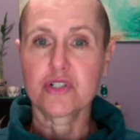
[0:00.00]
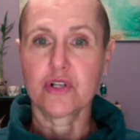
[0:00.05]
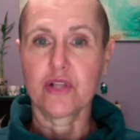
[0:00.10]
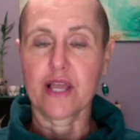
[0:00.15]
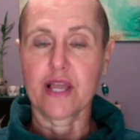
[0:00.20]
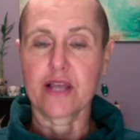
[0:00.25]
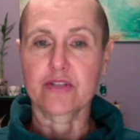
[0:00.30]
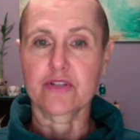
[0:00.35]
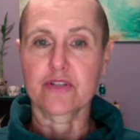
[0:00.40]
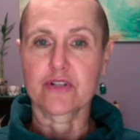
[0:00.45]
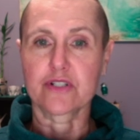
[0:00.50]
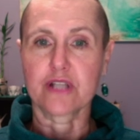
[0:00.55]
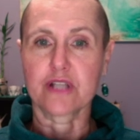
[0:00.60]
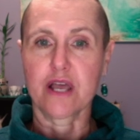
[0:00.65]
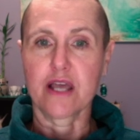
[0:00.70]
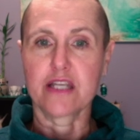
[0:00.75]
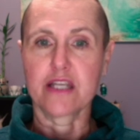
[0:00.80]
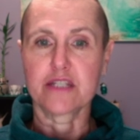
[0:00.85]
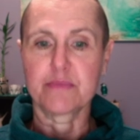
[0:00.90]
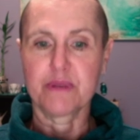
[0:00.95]

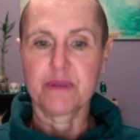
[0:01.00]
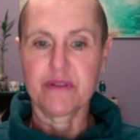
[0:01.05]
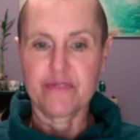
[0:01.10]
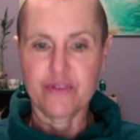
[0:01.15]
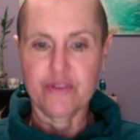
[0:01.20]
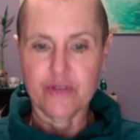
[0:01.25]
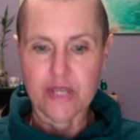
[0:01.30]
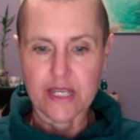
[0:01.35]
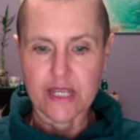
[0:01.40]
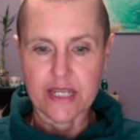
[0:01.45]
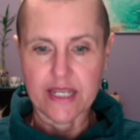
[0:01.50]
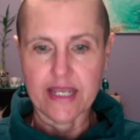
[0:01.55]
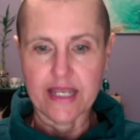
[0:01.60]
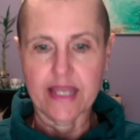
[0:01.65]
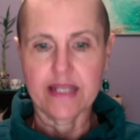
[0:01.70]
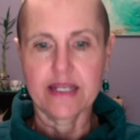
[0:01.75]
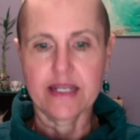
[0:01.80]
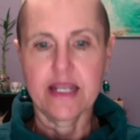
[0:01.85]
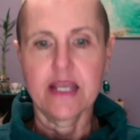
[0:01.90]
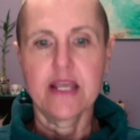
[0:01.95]
exercise, but if you can
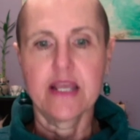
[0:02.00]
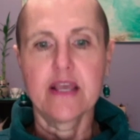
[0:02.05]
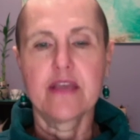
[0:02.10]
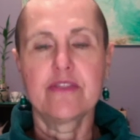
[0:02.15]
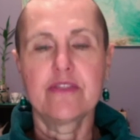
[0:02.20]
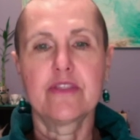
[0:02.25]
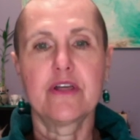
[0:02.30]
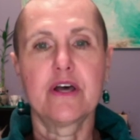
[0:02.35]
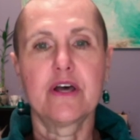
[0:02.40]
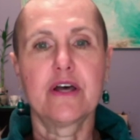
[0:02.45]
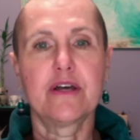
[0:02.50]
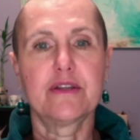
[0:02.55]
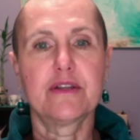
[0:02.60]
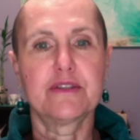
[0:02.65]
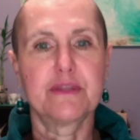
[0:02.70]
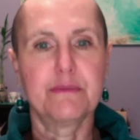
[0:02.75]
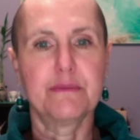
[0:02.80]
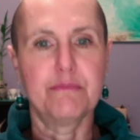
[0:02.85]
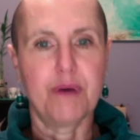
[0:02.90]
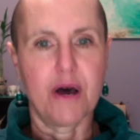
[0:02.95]
get
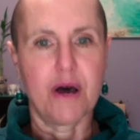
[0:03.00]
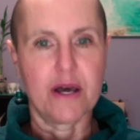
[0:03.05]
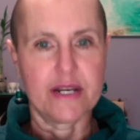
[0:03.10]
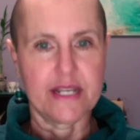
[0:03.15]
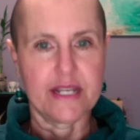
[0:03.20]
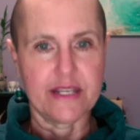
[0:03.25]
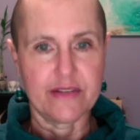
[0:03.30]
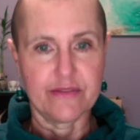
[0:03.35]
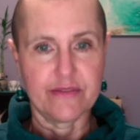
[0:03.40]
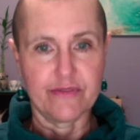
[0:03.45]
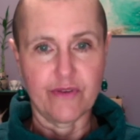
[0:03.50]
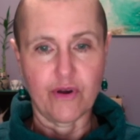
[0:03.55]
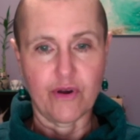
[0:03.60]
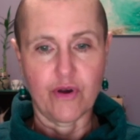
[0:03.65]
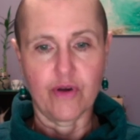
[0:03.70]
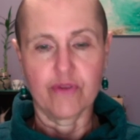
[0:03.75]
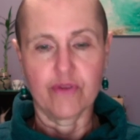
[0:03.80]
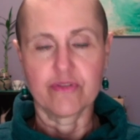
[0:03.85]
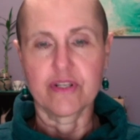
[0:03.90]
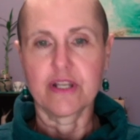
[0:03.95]
the body
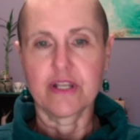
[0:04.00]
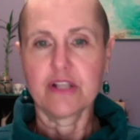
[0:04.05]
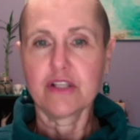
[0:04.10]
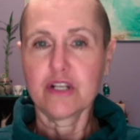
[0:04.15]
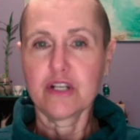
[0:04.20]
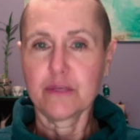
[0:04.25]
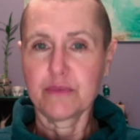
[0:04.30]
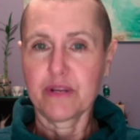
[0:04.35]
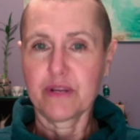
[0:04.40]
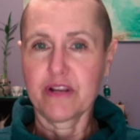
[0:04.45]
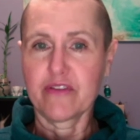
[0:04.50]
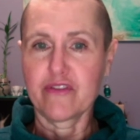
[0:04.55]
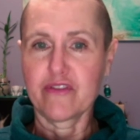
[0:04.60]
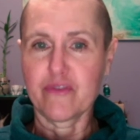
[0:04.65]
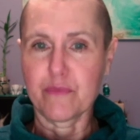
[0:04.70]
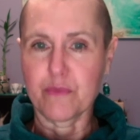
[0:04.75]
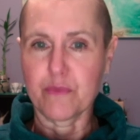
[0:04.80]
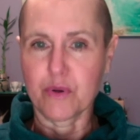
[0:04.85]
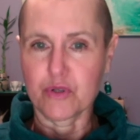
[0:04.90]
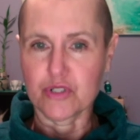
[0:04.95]
involved, a little bit of
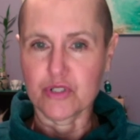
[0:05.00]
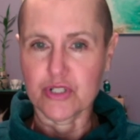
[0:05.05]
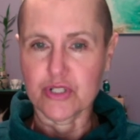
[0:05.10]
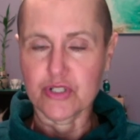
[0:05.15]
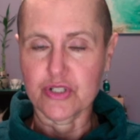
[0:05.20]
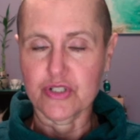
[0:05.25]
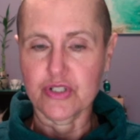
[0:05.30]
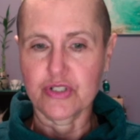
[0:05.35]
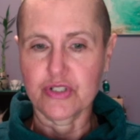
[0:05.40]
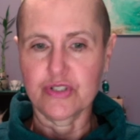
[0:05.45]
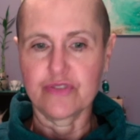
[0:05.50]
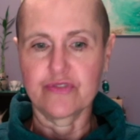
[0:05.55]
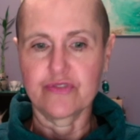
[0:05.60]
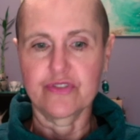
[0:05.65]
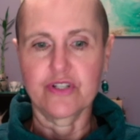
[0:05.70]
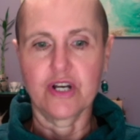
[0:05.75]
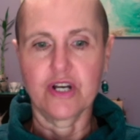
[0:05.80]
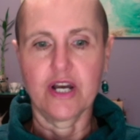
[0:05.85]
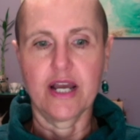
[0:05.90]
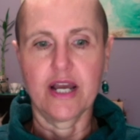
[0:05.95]
emotion, so you've
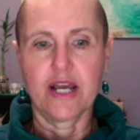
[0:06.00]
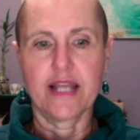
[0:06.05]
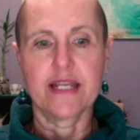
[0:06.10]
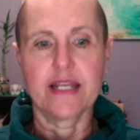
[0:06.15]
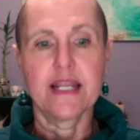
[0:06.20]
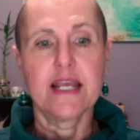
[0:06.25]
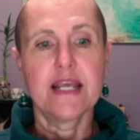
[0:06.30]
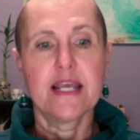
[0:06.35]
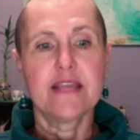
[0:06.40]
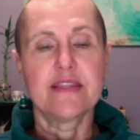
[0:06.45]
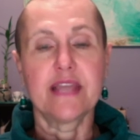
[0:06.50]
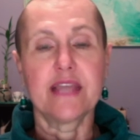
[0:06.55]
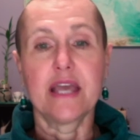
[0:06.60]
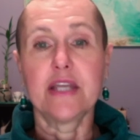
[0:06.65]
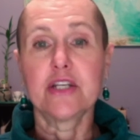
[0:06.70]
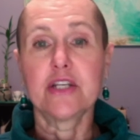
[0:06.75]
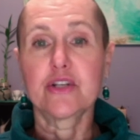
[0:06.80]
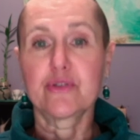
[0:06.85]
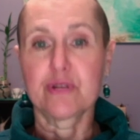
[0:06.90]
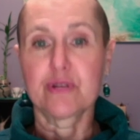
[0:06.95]
got the
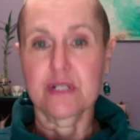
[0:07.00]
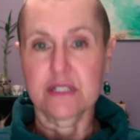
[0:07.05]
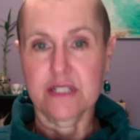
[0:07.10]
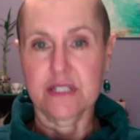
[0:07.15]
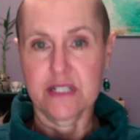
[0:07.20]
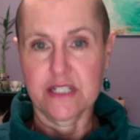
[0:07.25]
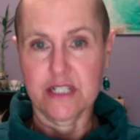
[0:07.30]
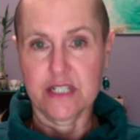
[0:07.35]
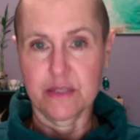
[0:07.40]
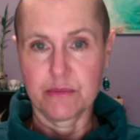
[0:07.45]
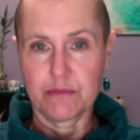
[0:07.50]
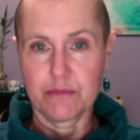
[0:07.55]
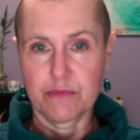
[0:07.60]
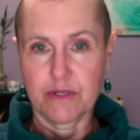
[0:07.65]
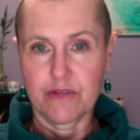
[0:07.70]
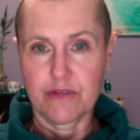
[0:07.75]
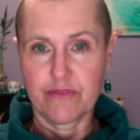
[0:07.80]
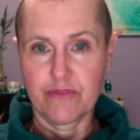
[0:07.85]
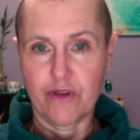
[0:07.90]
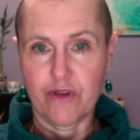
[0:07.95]
endocrine system
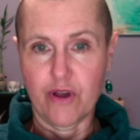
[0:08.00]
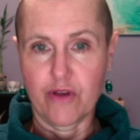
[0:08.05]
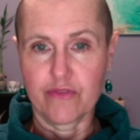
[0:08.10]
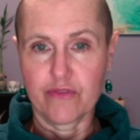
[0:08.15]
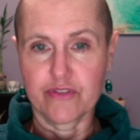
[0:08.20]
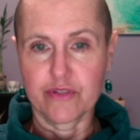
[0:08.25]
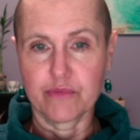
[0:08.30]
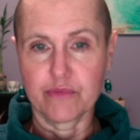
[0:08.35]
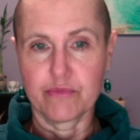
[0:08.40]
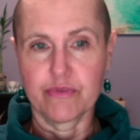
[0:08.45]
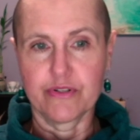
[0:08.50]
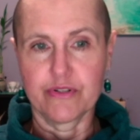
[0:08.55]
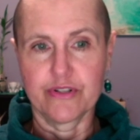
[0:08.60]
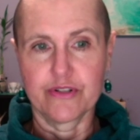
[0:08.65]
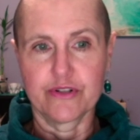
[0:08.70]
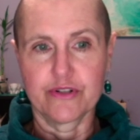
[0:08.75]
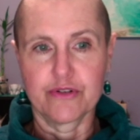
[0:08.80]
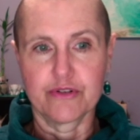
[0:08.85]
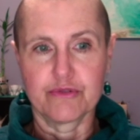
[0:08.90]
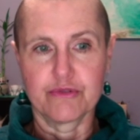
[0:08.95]
involved,
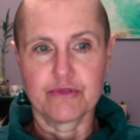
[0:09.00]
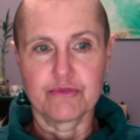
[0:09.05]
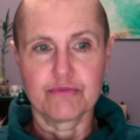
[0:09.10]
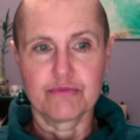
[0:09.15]
you're